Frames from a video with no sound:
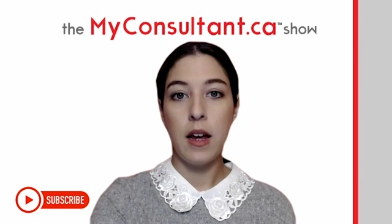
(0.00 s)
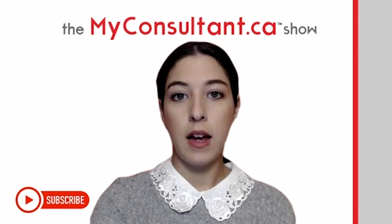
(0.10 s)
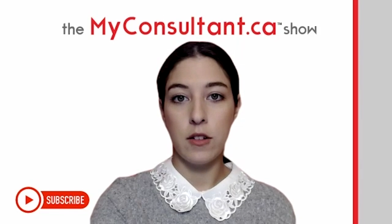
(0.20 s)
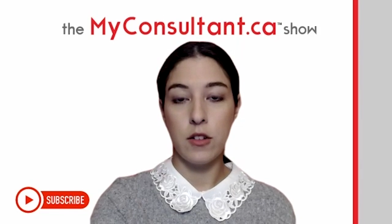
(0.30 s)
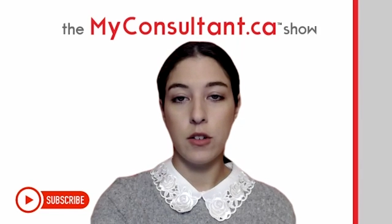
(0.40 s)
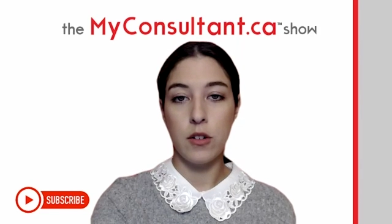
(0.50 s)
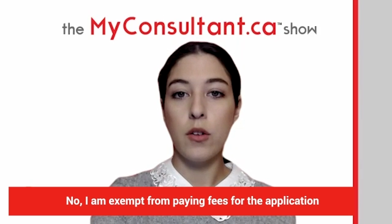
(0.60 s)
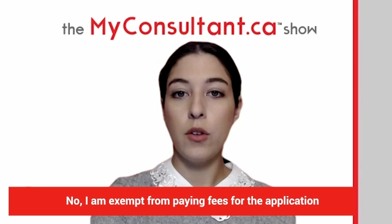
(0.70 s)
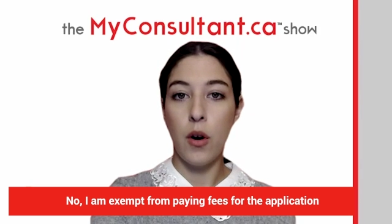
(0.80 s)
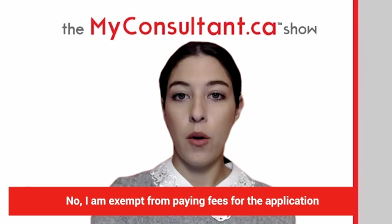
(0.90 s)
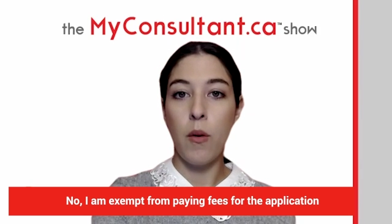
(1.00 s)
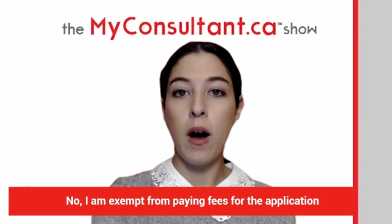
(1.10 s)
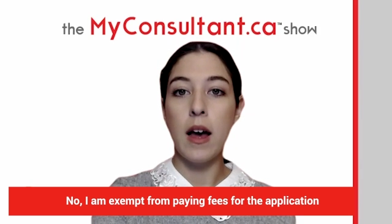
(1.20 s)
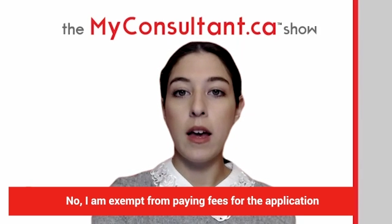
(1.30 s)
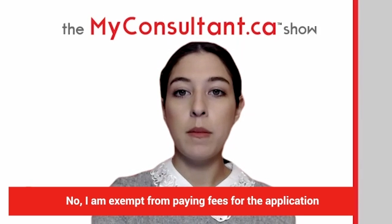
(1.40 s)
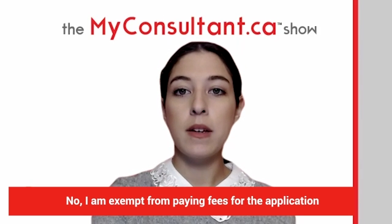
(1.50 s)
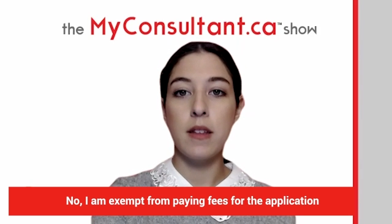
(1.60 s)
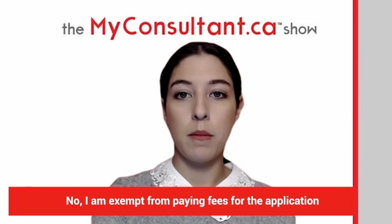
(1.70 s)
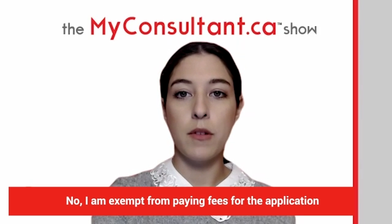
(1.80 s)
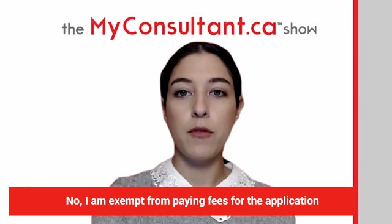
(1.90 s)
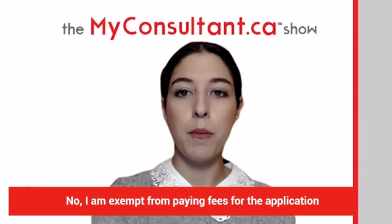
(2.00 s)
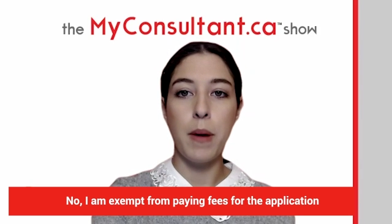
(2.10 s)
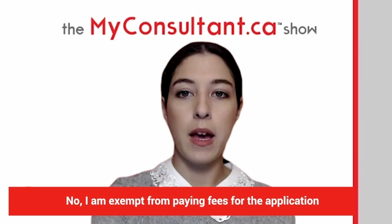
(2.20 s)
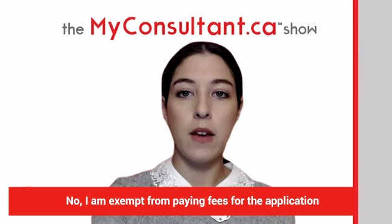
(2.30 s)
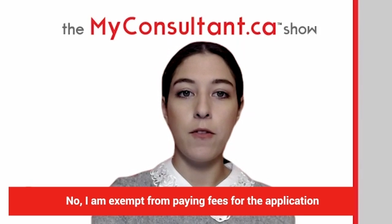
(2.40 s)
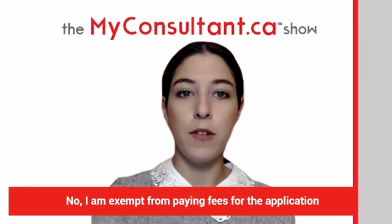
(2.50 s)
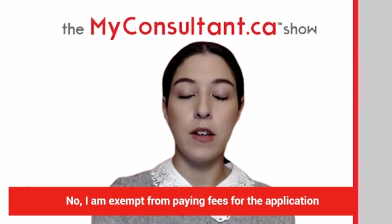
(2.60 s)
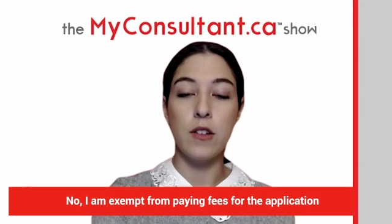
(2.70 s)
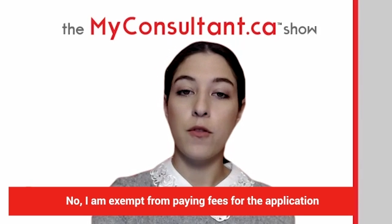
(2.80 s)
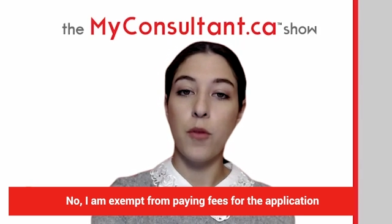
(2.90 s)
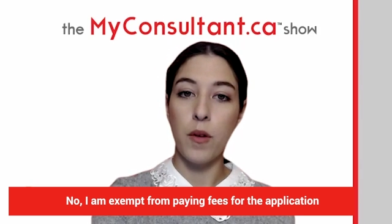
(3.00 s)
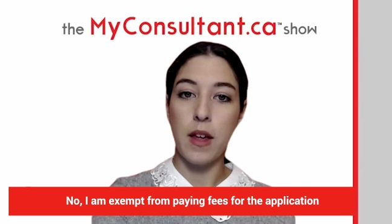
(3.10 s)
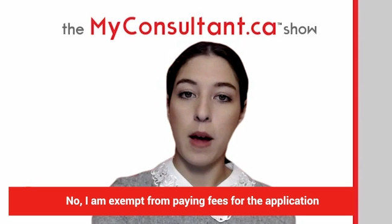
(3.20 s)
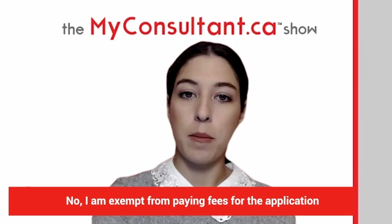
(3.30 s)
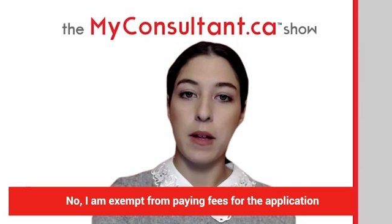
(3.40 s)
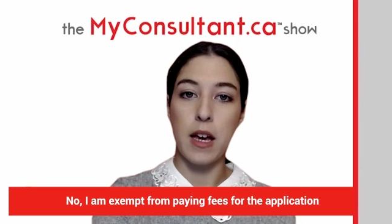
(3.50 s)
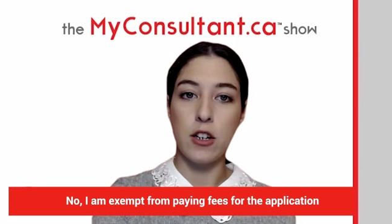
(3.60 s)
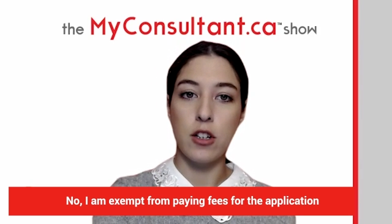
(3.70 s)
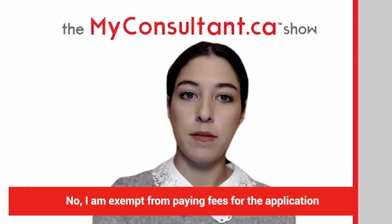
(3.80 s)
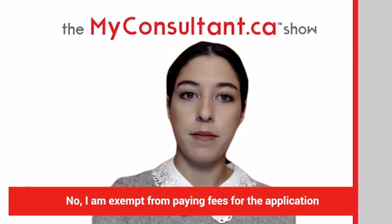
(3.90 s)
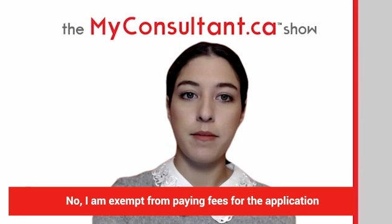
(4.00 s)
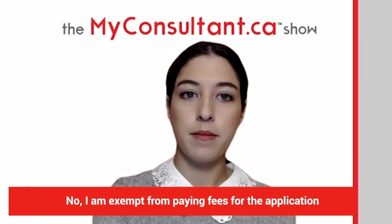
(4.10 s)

Answer, no, I am exempt from paying fees for the application.